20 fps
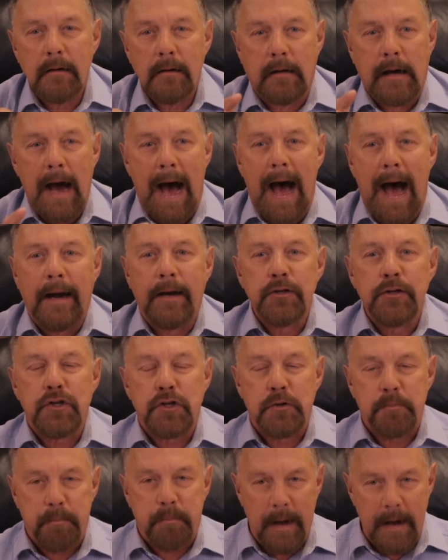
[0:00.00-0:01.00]
God is
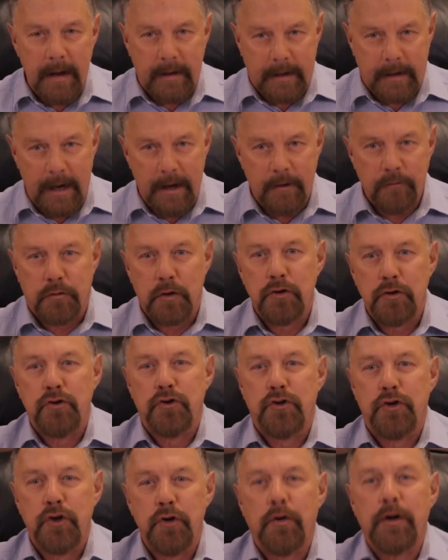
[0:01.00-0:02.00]
speaking the
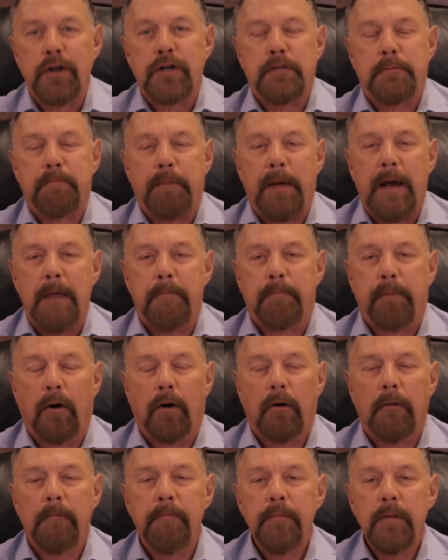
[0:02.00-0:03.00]
Jewish
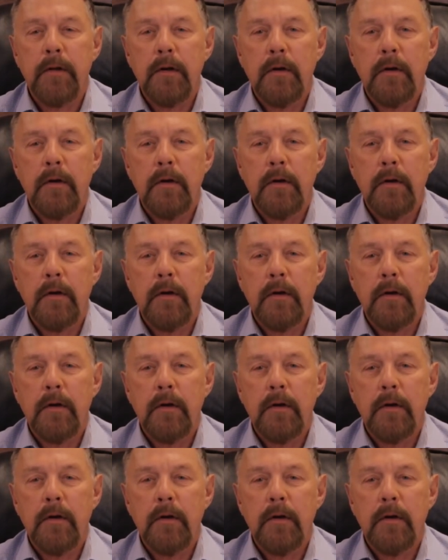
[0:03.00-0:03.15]
people